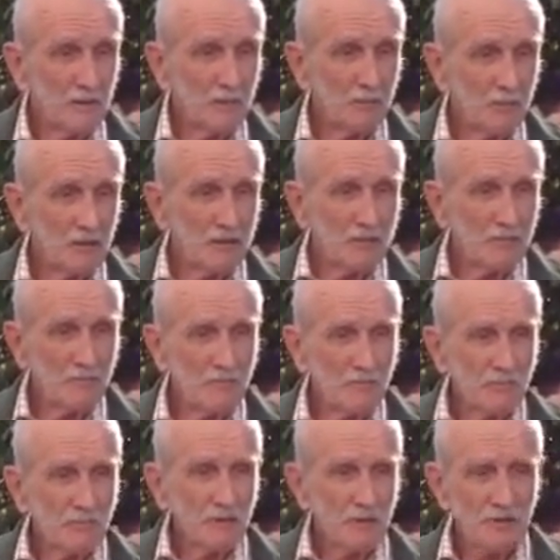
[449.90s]
But
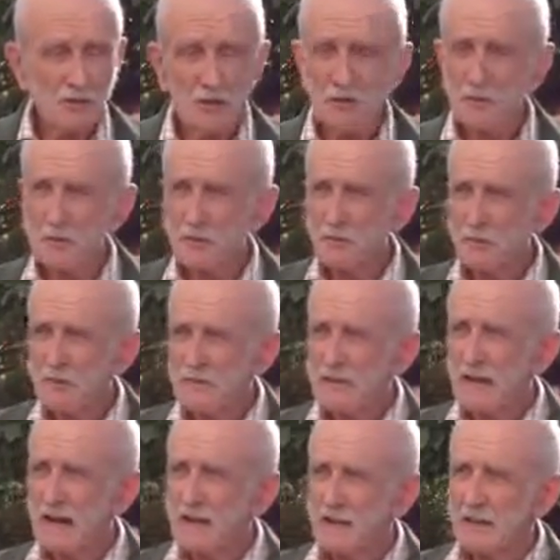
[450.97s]
it's also a
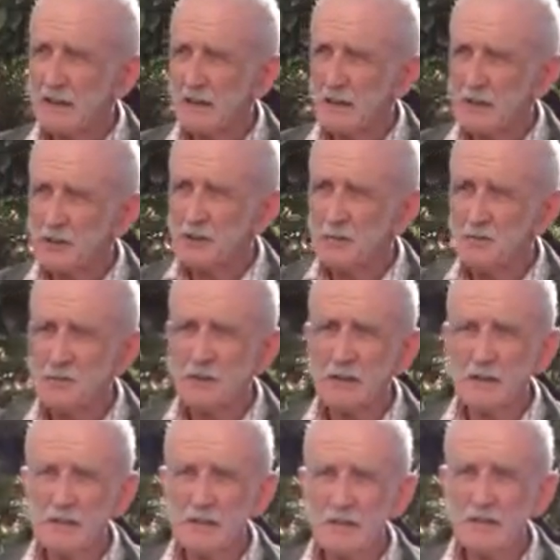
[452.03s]
sad occasion
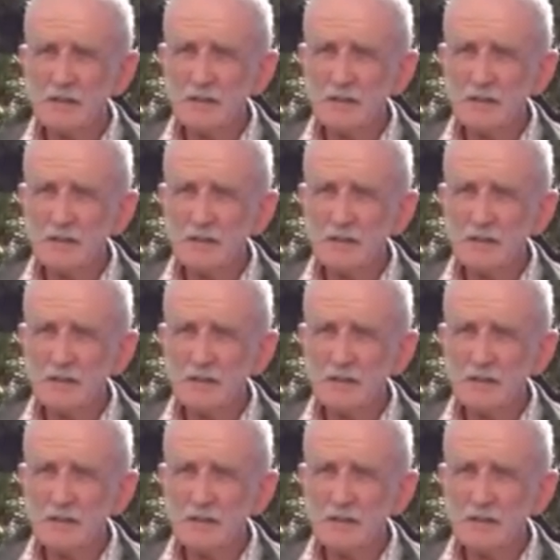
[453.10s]
because